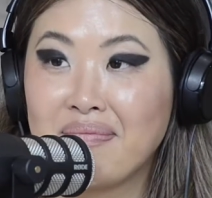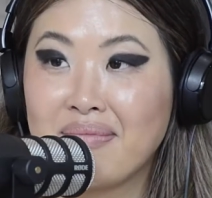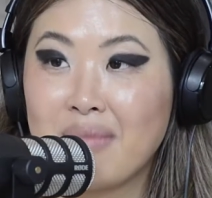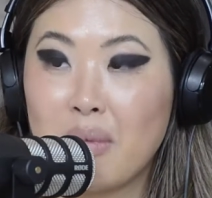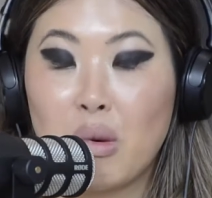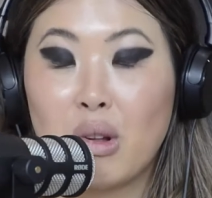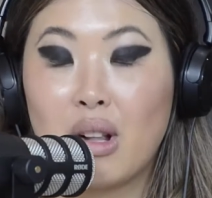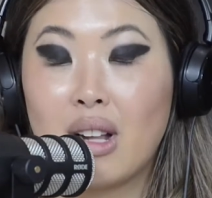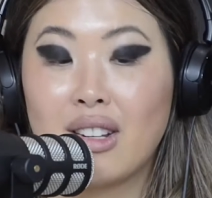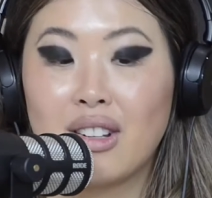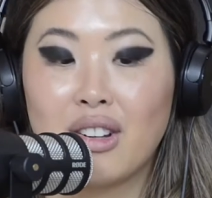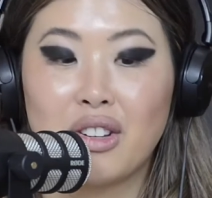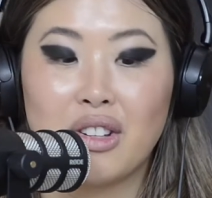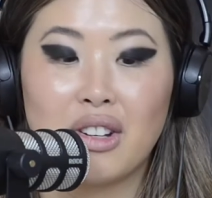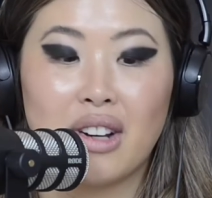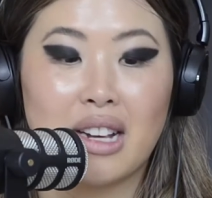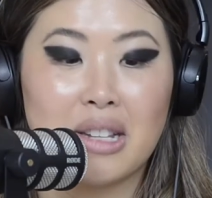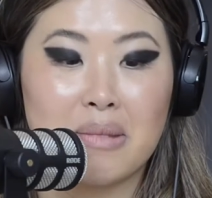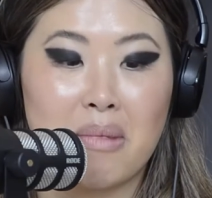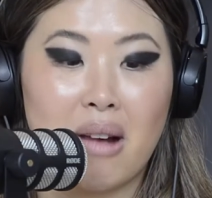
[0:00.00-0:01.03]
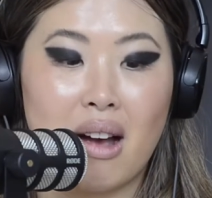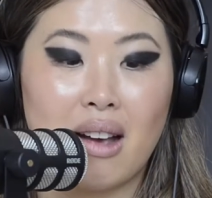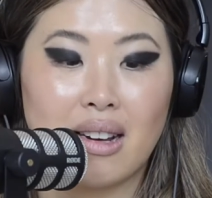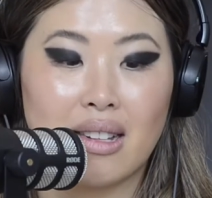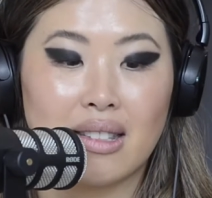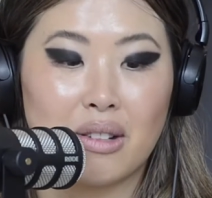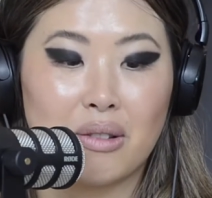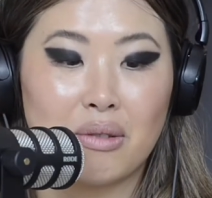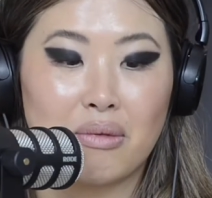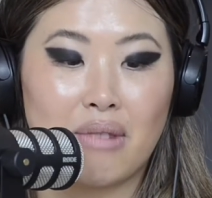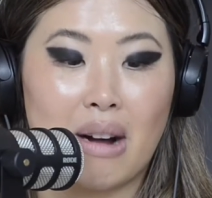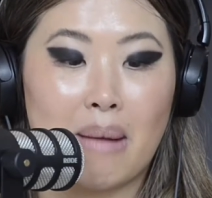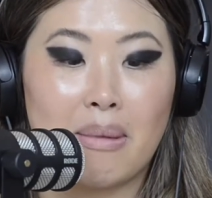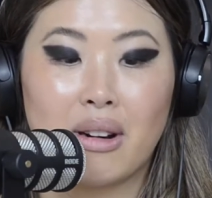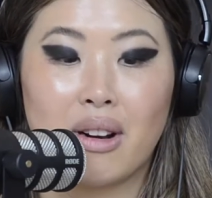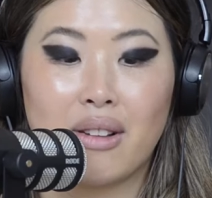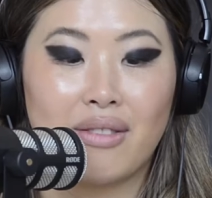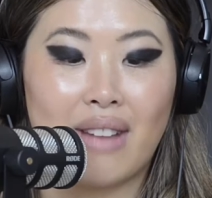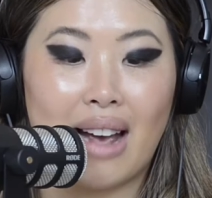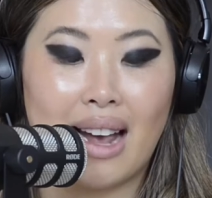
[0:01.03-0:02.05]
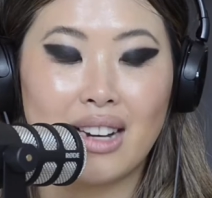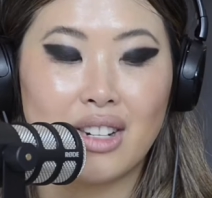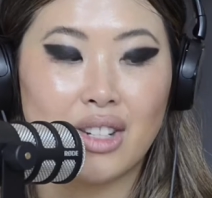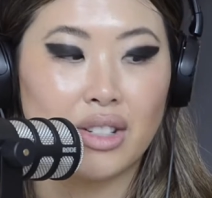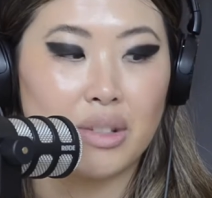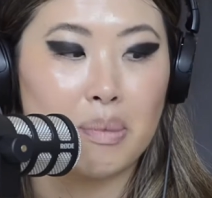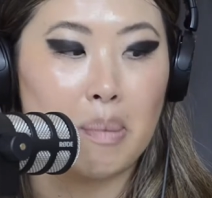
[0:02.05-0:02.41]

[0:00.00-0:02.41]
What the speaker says: Yes. Well, I don't know, you guys might because I'll rabbit on for ages.